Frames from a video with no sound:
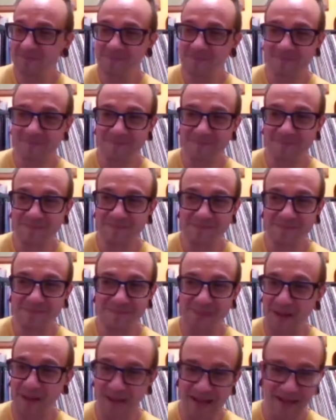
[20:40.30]

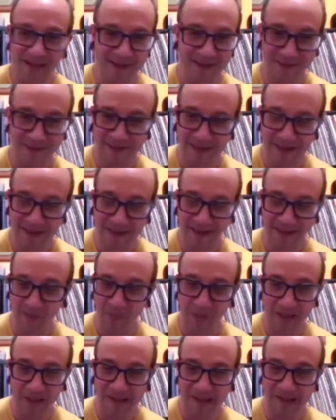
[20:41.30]
money is what it
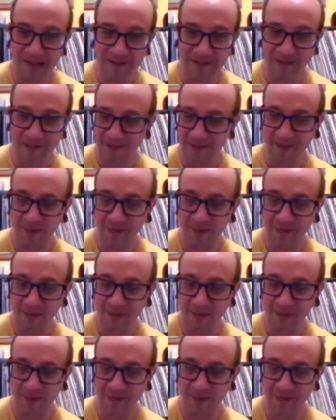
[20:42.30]
is, and so